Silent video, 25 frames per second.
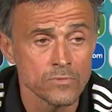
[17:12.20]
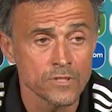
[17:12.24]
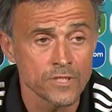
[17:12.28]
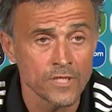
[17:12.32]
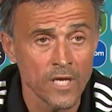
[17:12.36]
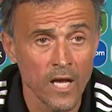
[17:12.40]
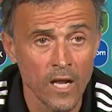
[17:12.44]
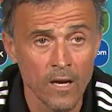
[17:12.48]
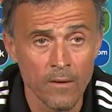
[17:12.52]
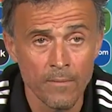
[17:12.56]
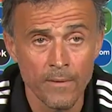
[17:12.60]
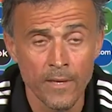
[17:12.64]

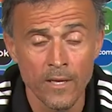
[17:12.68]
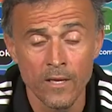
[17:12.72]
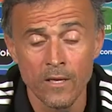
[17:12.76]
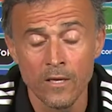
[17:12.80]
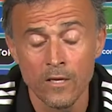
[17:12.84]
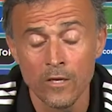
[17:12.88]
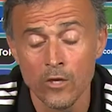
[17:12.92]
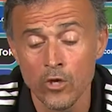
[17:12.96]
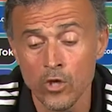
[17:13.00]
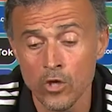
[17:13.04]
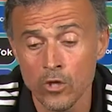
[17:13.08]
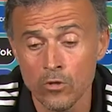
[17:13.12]
salve.
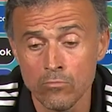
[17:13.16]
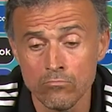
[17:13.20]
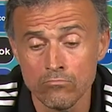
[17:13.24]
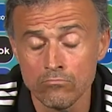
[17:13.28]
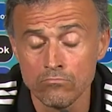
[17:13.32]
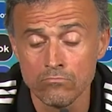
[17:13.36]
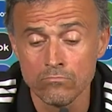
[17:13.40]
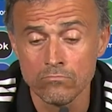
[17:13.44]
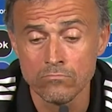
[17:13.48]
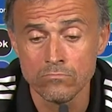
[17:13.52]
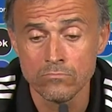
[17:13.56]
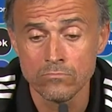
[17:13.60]
Mm,
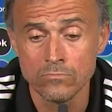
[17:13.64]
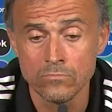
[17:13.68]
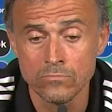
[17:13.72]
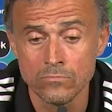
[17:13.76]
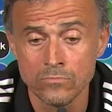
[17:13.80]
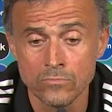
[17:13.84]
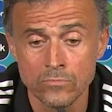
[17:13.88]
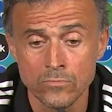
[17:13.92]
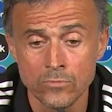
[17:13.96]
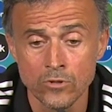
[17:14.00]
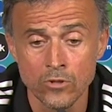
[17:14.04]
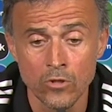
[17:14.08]

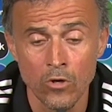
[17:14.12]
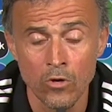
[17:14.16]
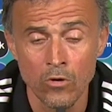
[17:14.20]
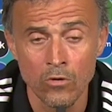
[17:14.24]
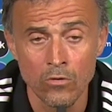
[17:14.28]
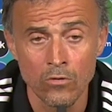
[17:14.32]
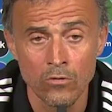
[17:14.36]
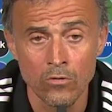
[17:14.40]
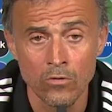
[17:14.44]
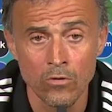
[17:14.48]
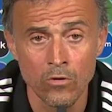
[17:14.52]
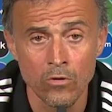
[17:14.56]

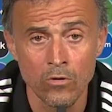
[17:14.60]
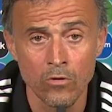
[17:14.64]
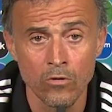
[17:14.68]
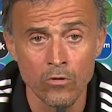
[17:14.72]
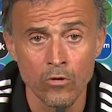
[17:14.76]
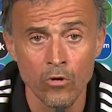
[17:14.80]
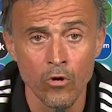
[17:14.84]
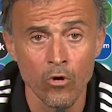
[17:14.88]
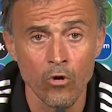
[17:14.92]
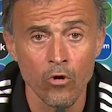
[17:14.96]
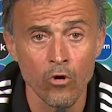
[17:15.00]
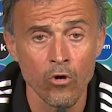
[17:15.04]
no, no,
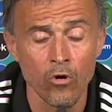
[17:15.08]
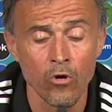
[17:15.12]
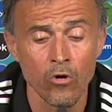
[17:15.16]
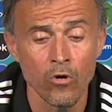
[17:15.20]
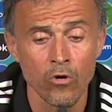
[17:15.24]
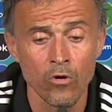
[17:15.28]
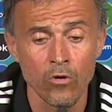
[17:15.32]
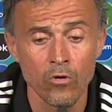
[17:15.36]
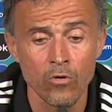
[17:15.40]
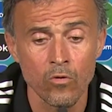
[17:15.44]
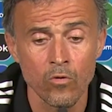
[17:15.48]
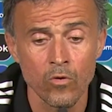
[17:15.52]
non
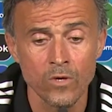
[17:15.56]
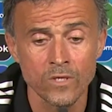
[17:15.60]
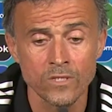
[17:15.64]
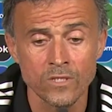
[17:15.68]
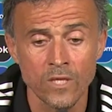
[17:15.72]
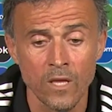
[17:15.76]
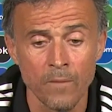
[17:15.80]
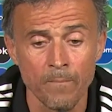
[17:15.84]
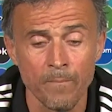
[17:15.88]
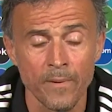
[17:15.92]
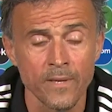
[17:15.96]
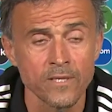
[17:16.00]
ho
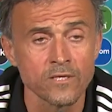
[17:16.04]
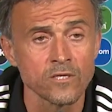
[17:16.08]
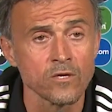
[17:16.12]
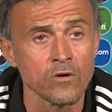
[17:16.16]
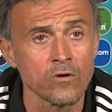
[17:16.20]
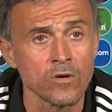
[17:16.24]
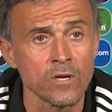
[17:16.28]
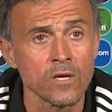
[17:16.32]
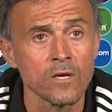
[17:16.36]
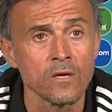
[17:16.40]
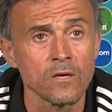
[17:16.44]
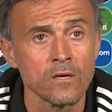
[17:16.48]
questa
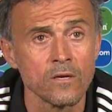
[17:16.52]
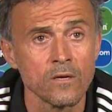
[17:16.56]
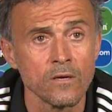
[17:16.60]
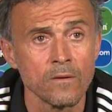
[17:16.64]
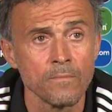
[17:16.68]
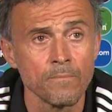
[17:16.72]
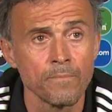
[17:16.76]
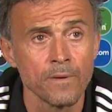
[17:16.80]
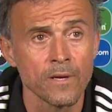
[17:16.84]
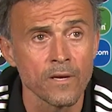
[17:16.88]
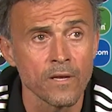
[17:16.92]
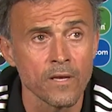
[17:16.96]
impressione.
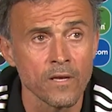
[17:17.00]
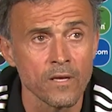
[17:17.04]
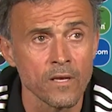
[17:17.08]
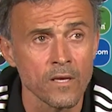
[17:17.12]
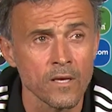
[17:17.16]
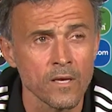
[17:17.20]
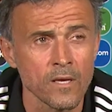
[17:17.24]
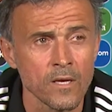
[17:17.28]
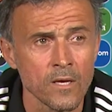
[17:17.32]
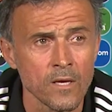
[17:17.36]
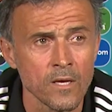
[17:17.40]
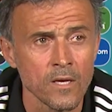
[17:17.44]

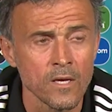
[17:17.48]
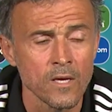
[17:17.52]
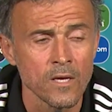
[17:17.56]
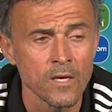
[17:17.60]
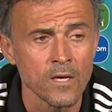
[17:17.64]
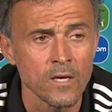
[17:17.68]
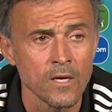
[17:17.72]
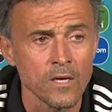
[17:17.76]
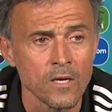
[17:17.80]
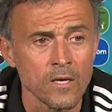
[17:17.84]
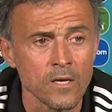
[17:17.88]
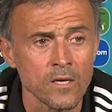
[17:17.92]
Perché... Good
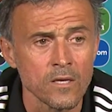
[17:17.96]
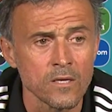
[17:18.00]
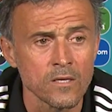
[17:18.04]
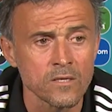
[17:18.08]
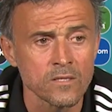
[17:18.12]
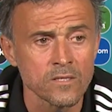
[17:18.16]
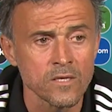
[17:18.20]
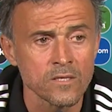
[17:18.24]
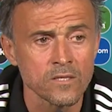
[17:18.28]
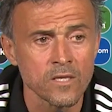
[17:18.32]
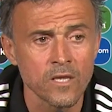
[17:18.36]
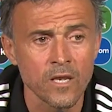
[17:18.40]
evening.
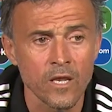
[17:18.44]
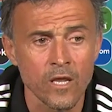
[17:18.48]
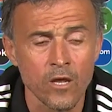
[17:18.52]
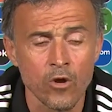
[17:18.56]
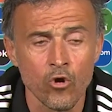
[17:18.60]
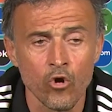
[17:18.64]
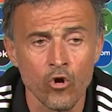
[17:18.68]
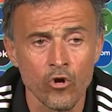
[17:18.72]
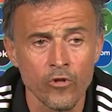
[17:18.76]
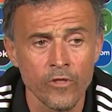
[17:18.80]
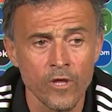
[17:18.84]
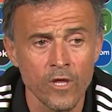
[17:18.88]
No, I
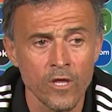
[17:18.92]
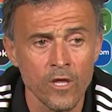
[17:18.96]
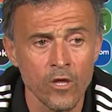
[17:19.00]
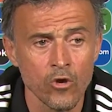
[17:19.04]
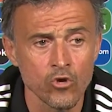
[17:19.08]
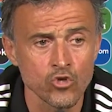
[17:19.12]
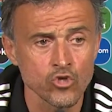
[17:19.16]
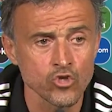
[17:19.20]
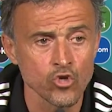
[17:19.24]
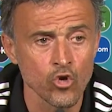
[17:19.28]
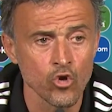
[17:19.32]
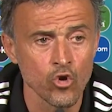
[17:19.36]
don't think
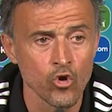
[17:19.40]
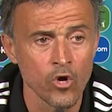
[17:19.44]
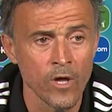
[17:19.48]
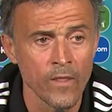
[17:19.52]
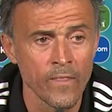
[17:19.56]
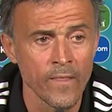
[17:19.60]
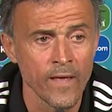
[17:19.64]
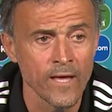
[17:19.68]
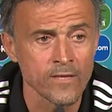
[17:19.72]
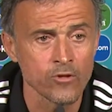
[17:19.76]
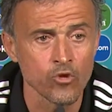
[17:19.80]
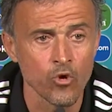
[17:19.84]
that's the
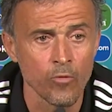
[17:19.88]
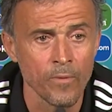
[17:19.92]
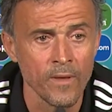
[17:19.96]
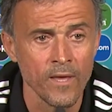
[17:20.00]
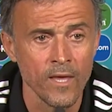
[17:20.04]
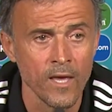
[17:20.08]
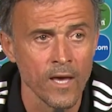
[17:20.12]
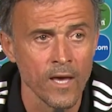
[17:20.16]
case at all.